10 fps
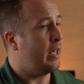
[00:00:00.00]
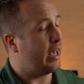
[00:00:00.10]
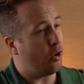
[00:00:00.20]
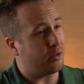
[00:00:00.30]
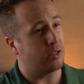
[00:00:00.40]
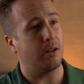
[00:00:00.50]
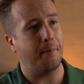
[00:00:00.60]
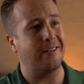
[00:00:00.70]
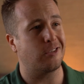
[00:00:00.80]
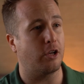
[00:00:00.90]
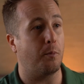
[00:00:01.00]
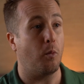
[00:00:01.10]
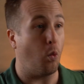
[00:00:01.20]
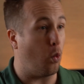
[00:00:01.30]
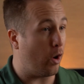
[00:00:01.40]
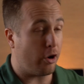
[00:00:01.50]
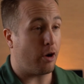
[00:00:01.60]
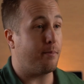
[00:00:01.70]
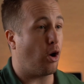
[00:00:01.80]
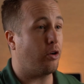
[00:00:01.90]
It also depends on where
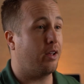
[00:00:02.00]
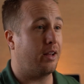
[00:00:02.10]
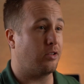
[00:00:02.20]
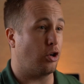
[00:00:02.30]
your market is.